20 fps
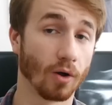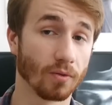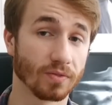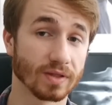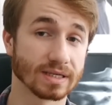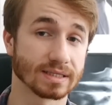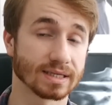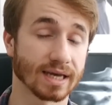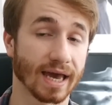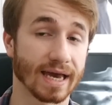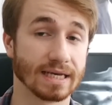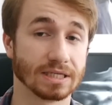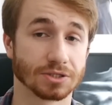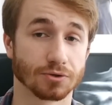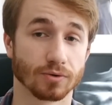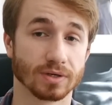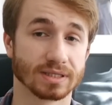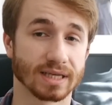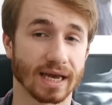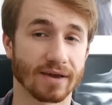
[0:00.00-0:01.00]
On this case,
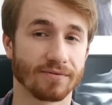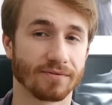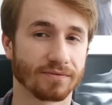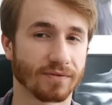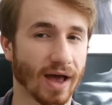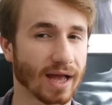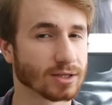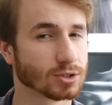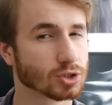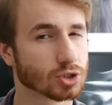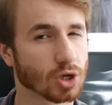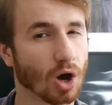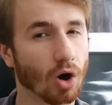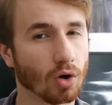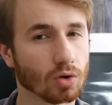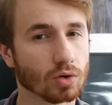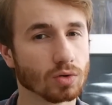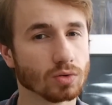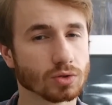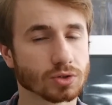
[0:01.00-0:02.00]
there is a fan
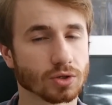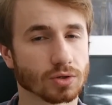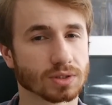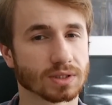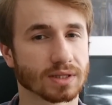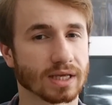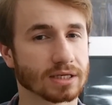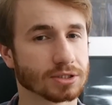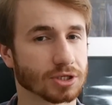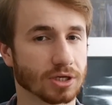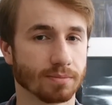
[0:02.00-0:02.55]
toggle sort of thing,